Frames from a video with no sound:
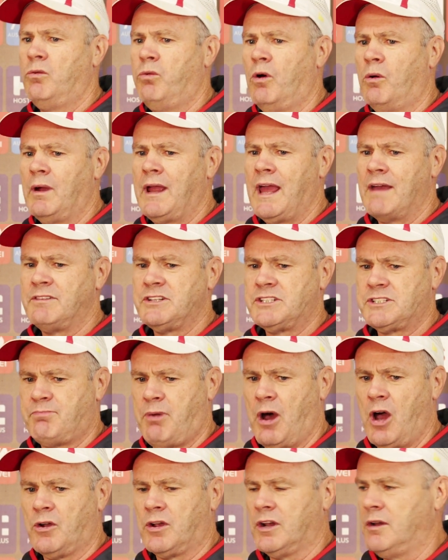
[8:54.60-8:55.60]
Well, we haven't
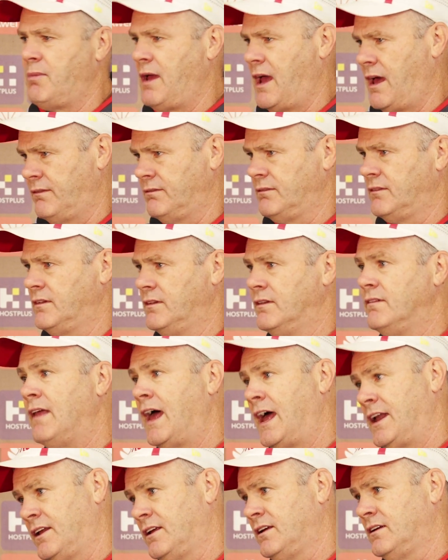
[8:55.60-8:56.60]
spoken about
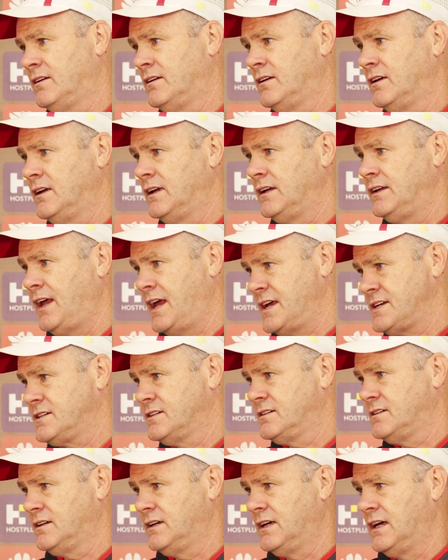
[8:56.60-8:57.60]
that yet.
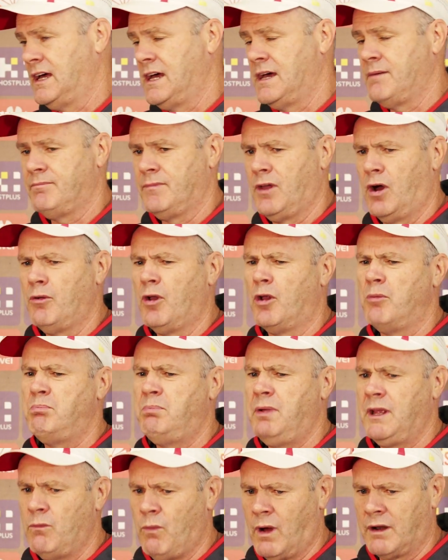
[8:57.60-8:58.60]
I'm not a
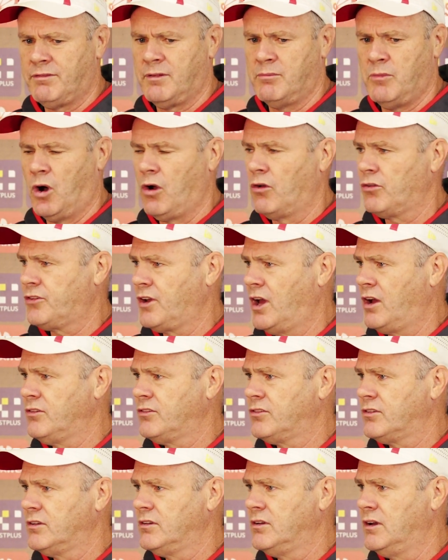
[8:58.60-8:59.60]
big one for
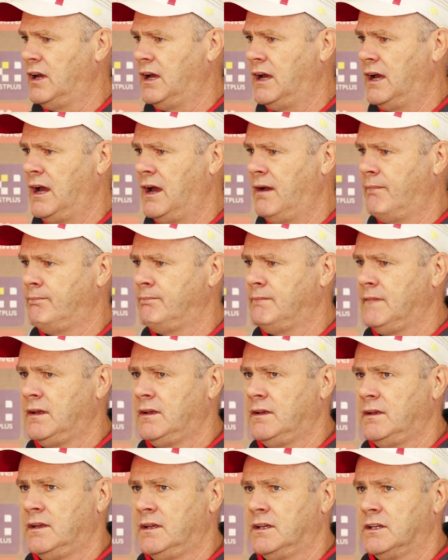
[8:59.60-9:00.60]
milestones,
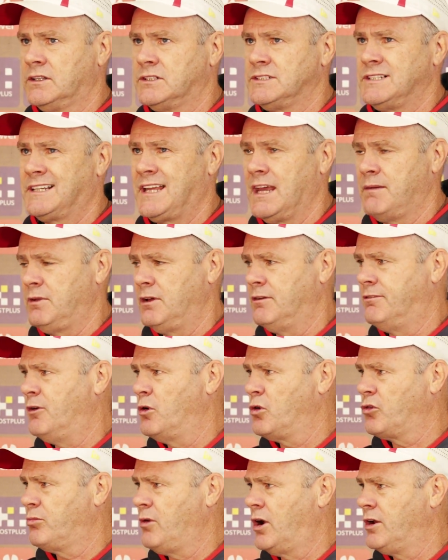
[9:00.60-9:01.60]
because it can be a
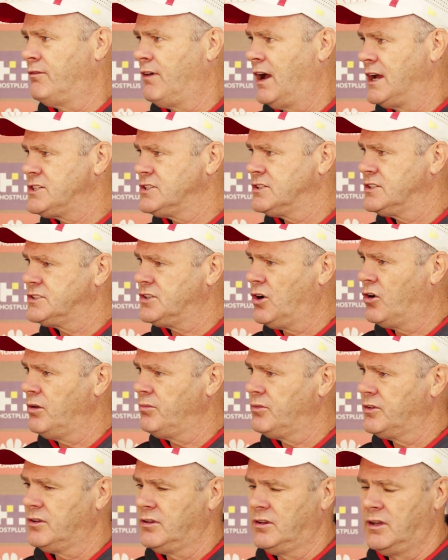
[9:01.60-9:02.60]
false motivation at
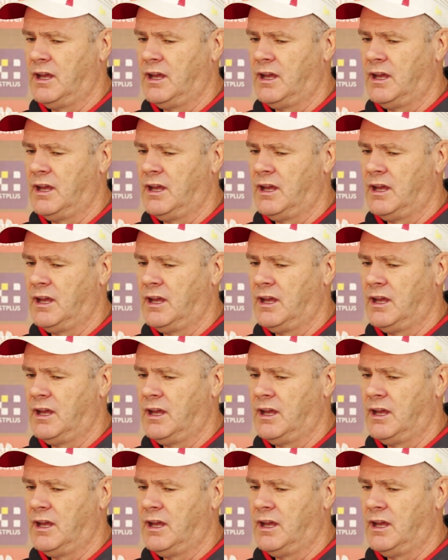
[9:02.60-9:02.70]
times.